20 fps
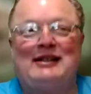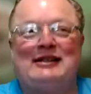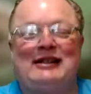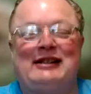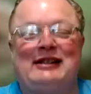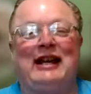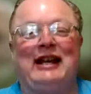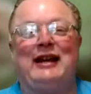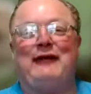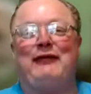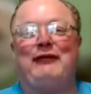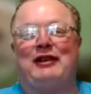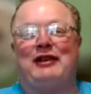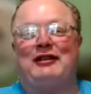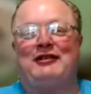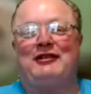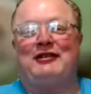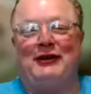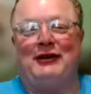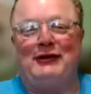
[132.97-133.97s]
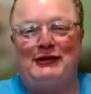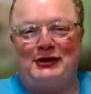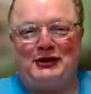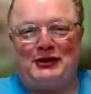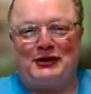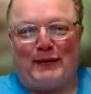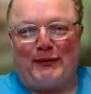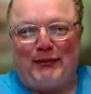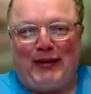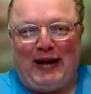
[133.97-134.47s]
Steve, the
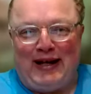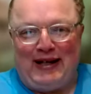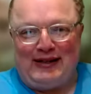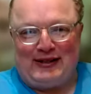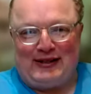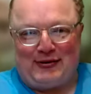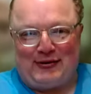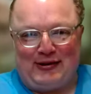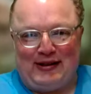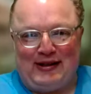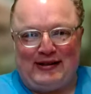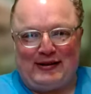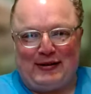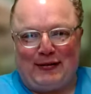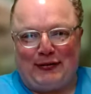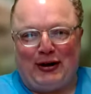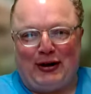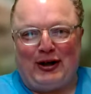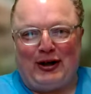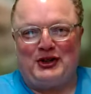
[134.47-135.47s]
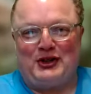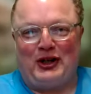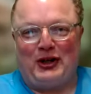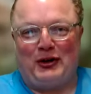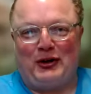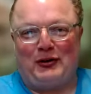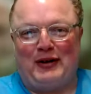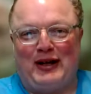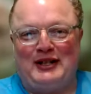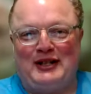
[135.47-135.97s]
toaster pastries of our
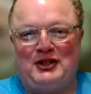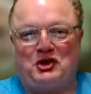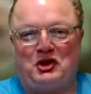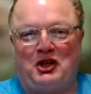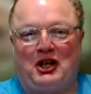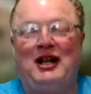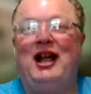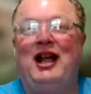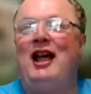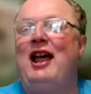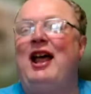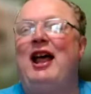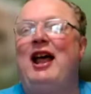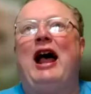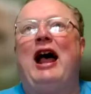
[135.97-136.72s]
generation.